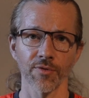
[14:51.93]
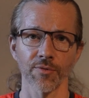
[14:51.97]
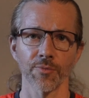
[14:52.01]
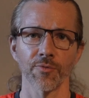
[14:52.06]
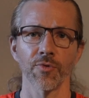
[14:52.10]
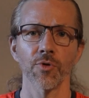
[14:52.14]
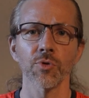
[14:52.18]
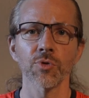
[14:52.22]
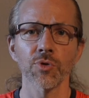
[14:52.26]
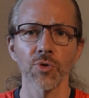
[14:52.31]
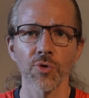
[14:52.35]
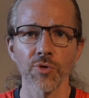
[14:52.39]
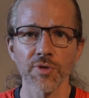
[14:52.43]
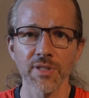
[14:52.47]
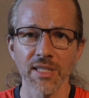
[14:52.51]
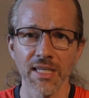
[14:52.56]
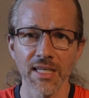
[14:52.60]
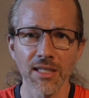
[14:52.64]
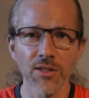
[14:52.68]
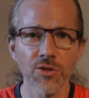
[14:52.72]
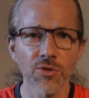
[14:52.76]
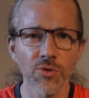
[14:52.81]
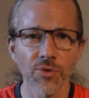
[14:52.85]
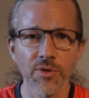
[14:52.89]
photos
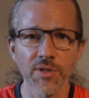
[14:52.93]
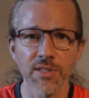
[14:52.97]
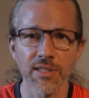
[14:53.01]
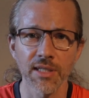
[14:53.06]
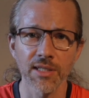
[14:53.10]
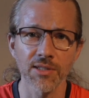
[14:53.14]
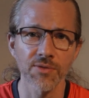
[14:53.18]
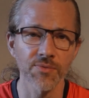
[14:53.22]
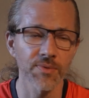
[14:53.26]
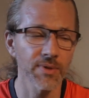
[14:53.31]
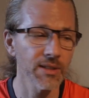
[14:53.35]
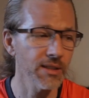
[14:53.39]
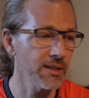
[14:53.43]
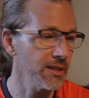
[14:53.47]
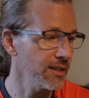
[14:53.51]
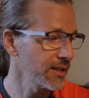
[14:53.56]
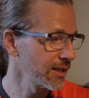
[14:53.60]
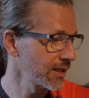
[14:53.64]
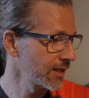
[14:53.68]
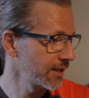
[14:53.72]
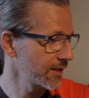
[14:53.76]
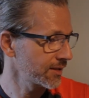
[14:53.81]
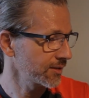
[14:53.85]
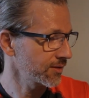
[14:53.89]
indoors as well,
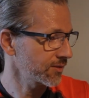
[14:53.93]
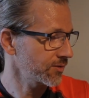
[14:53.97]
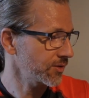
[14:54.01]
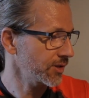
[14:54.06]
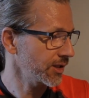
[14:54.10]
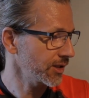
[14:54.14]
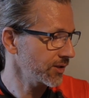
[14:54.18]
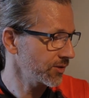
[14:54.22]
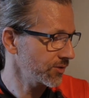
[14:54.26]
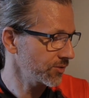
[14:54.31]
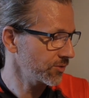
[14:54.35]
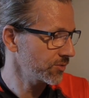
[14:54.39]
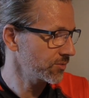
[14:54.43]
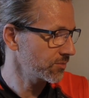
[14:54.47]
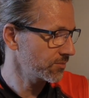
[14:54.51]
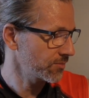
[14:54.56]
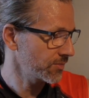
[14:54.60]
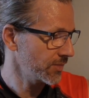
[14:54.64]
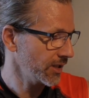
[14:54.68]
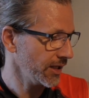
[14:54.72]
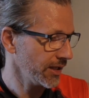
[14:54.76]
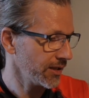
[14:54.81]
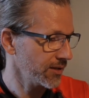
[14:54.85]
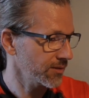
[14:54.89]
try to
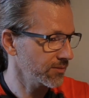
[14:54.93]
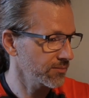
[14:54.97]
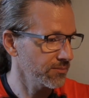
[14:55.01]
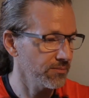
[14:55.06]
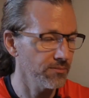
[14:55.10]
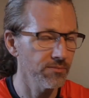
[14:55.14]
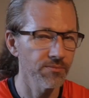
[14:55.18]
like